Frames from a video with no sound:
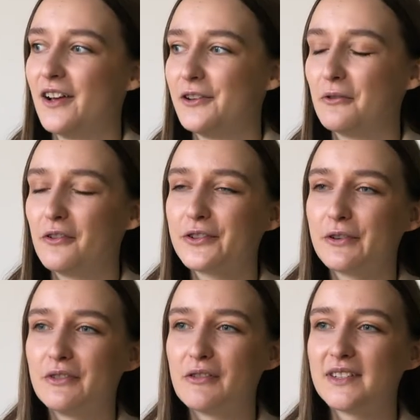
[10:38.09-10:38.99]
You'll
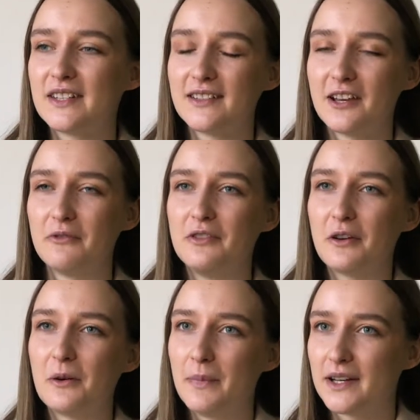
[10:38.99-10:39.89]
also notice that when you
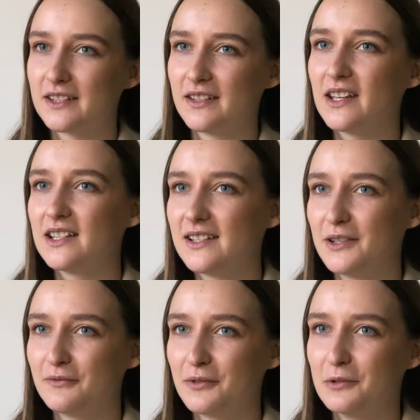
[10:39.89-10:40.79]
come back to the
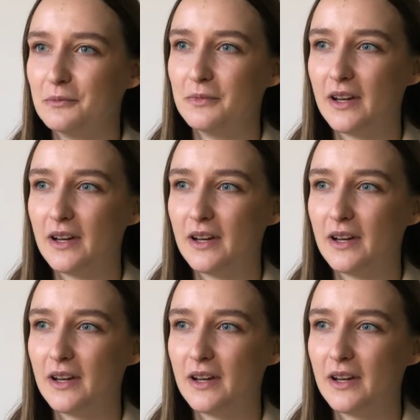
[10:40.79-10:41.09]
editing room,